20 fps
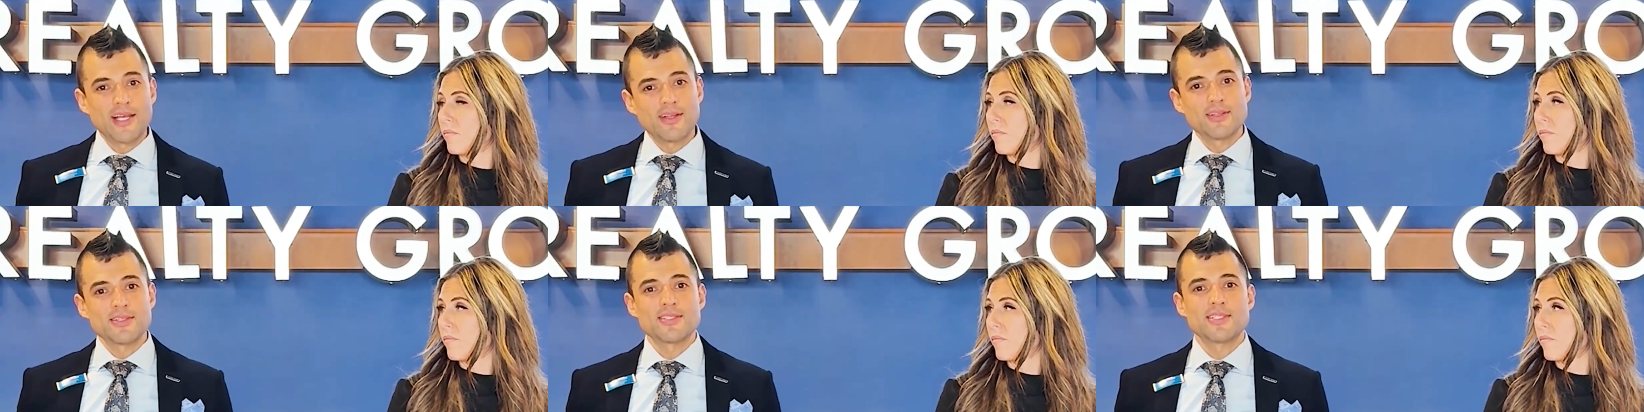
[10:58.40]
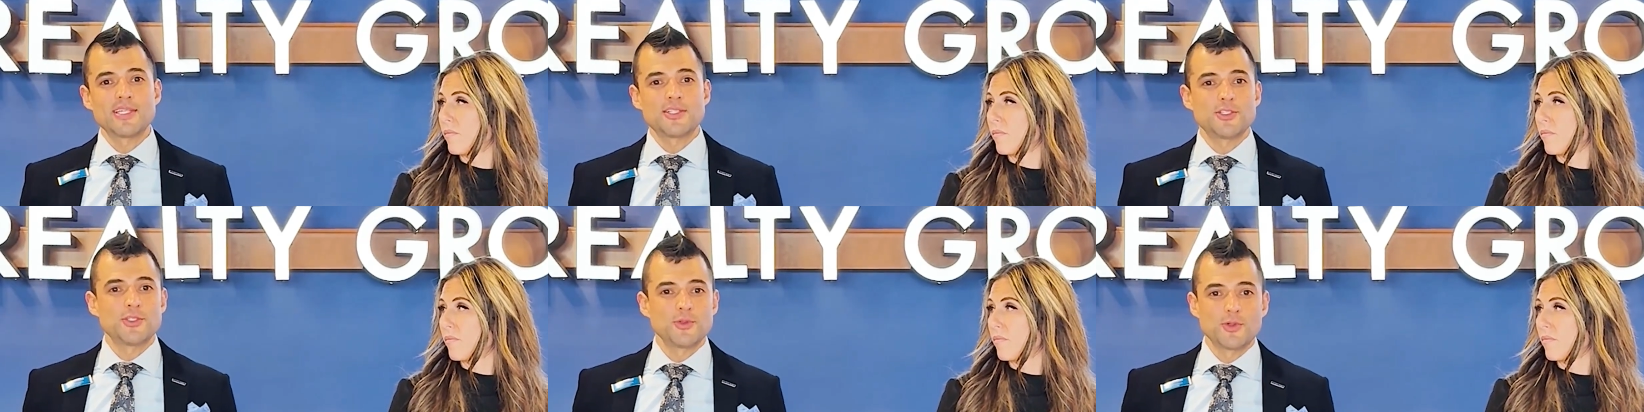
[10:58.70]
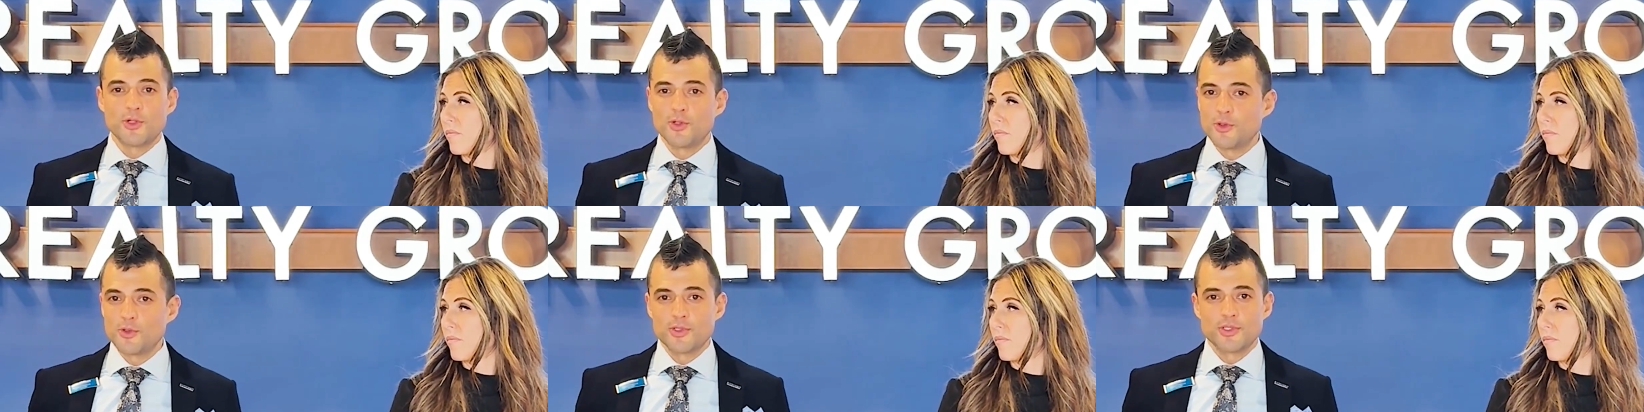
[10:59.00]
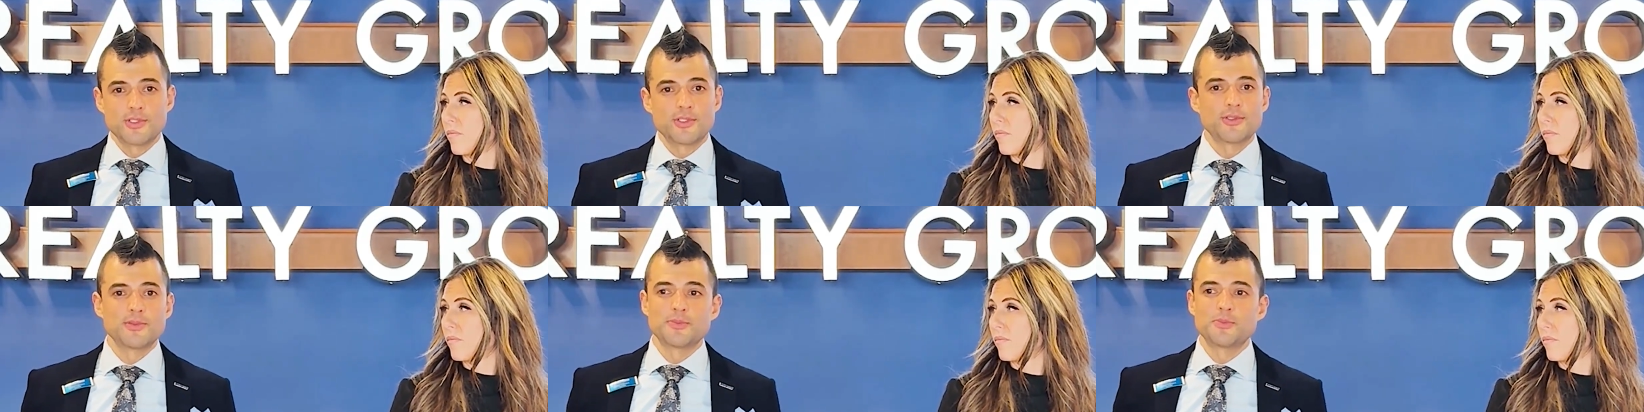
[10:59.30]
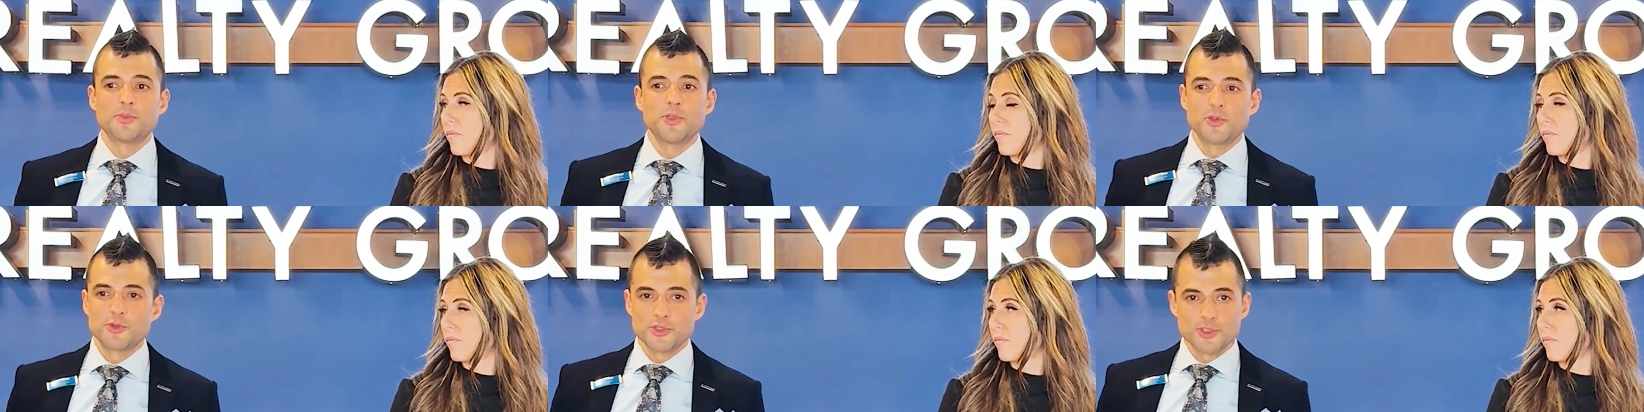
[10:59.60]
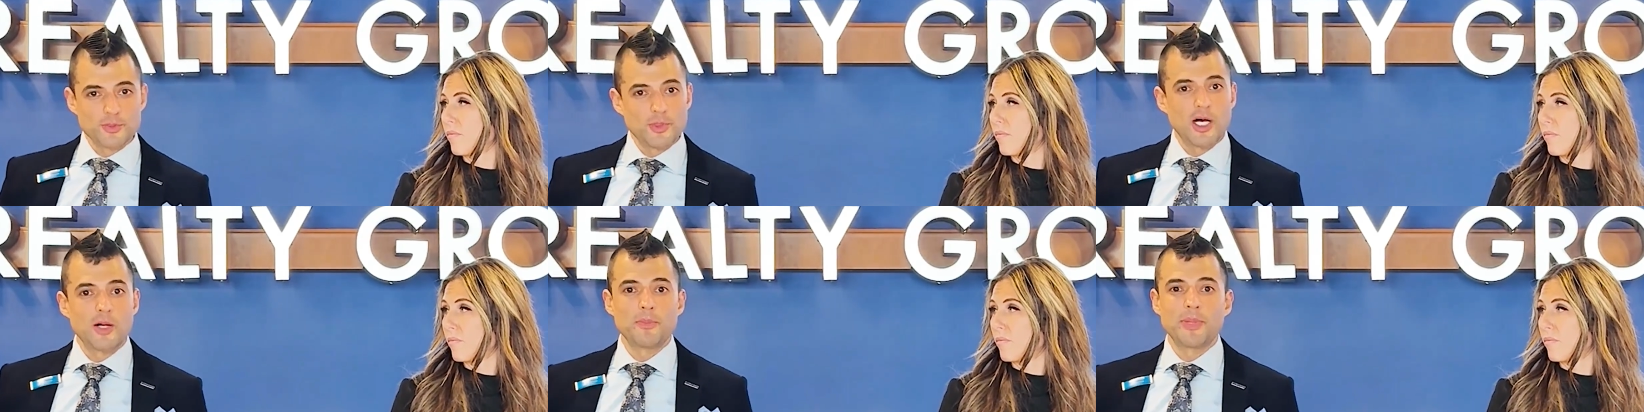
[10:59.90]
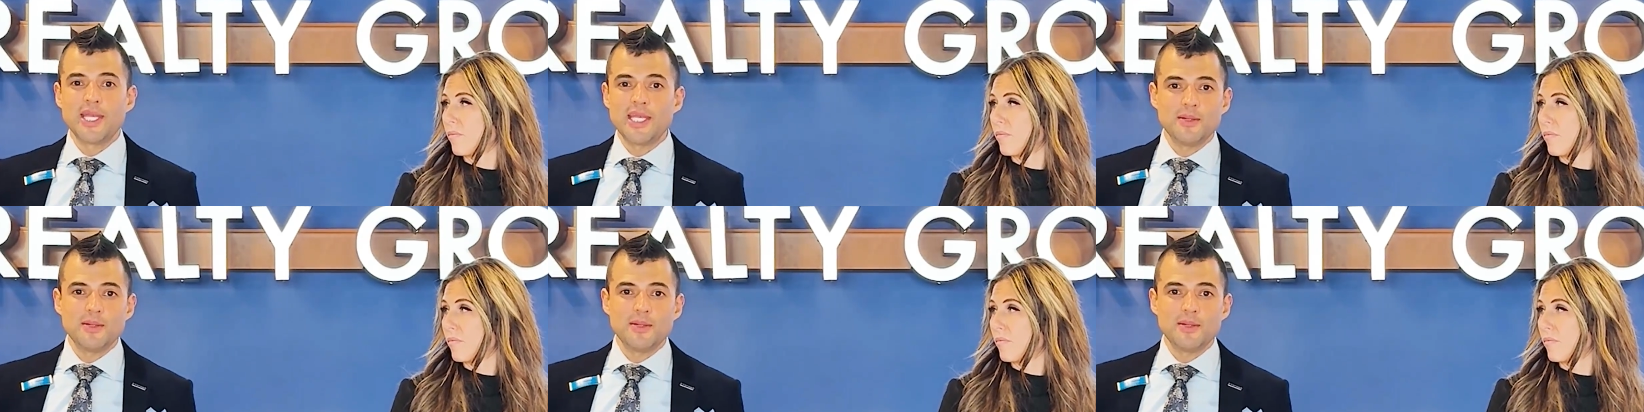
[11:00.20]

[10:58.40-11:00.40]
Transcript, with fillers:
Speaker 1: balance that you owe or, you know, small